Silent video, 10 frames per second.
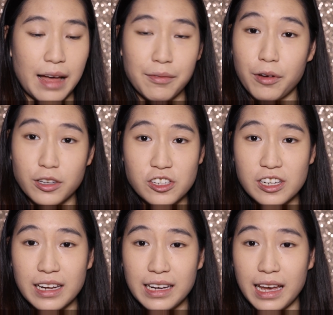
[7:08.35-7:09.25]

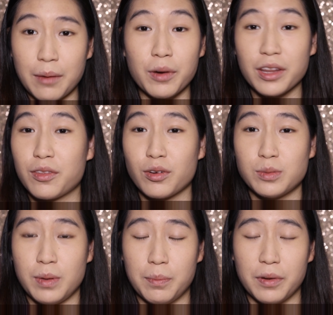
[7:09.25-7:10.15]
unfortunately I'm one of
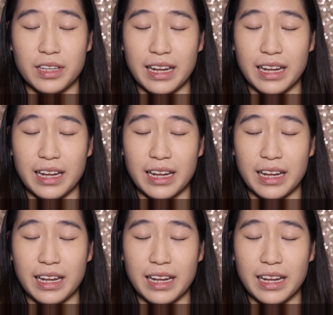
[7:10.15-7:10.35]
those people